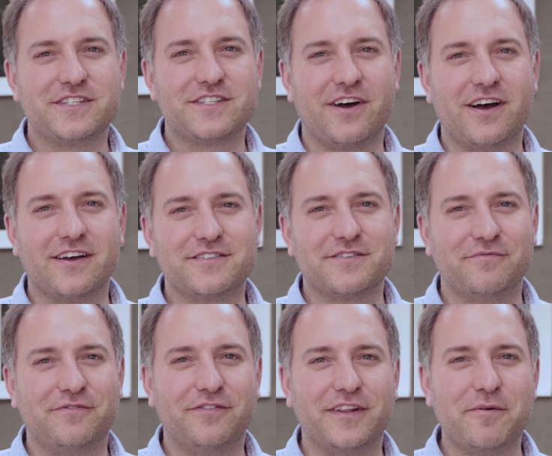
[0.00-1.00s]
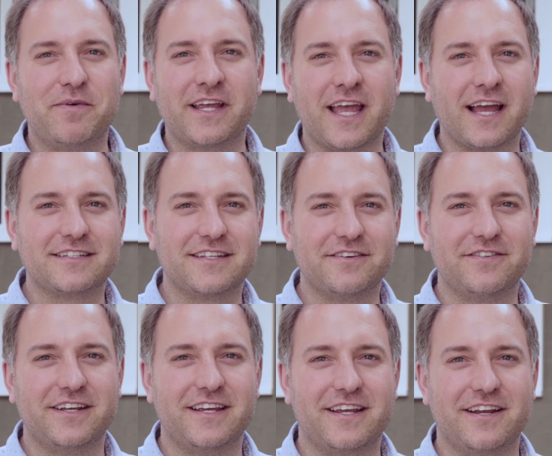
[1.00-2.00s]
we saw some flipping
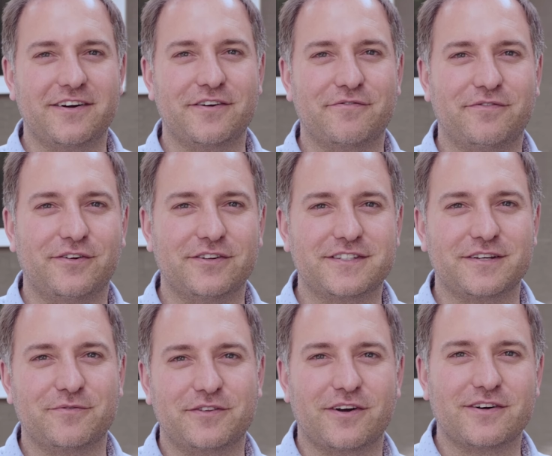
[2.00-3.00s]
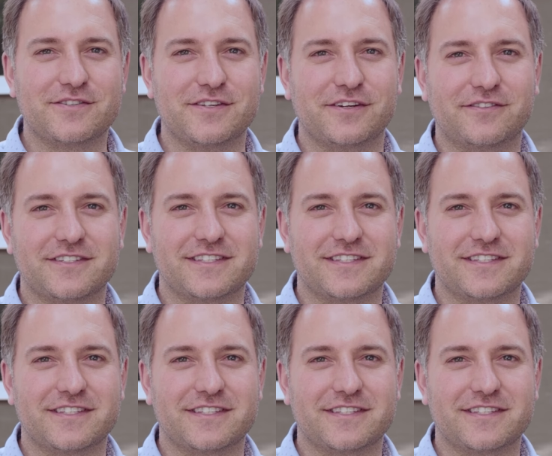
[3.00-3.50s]
activity here in Fulton with Darcy and